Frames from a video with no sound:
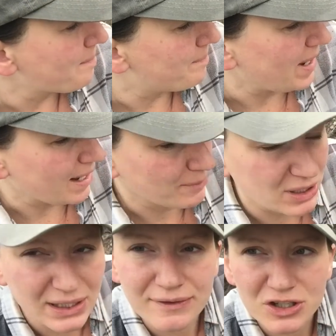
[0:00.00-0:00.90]
But I'm going to
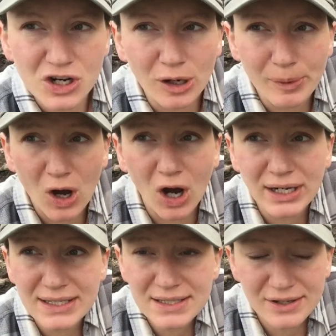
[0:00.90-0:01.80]
leave the tarp on
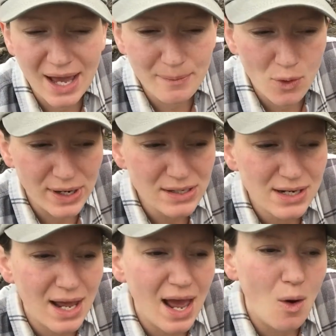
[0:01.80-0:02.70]
until that point.
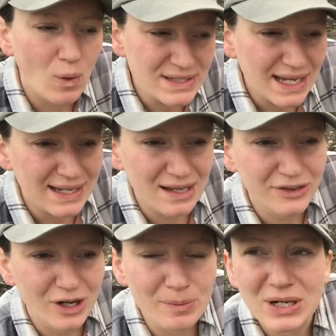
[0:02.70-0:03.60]
Once I get
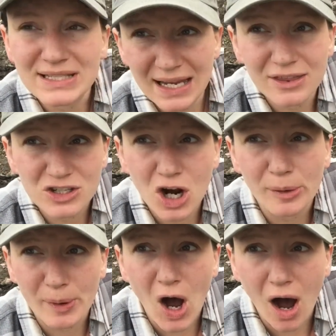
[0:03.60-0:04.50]
there, I'm going to take the
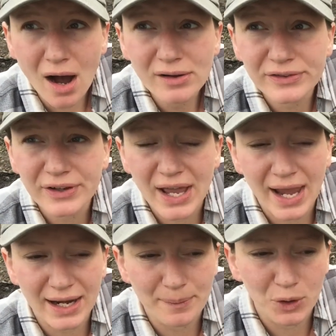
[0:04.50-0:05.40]
tarp off,
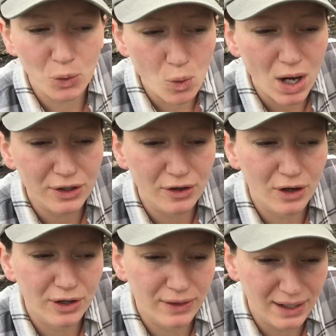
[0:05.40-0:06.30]
and I'm going to water
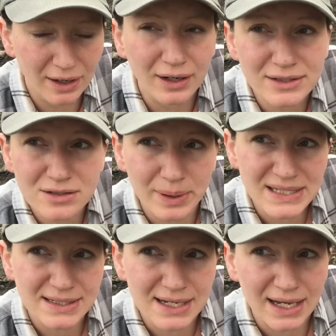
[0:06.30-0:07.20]
the carrots
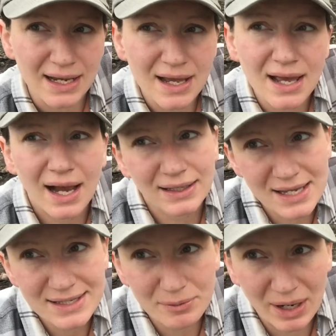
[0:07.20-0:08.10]
twice a day,
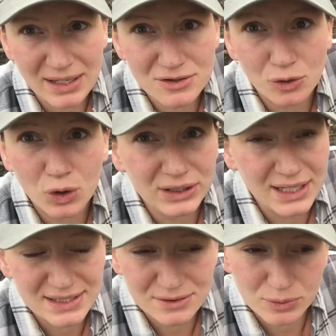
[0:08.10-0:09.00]
unless it rains or
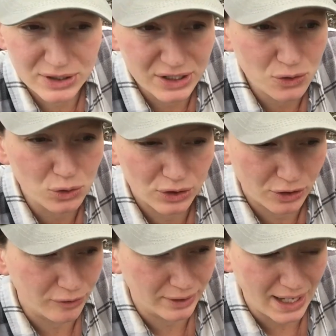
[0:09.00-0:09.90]
unless it's really cool and
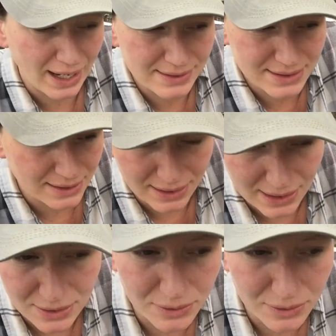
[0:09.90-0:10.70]
overcast, and then I don't